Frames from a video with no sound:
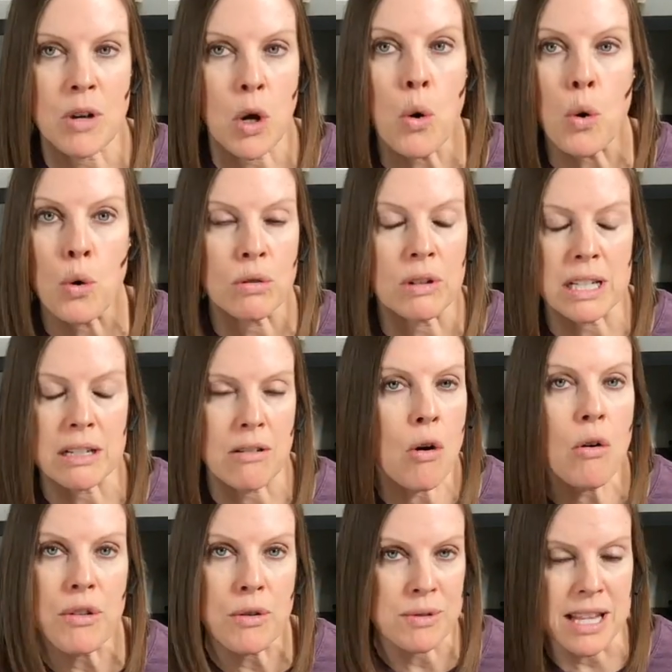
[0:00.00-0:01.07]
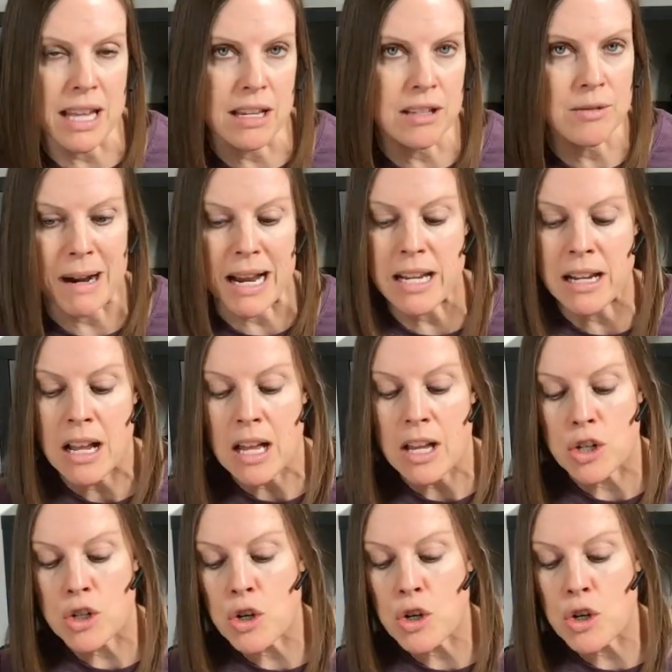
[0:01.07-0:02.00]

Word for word: whole and all those things, right? Mm-hmm.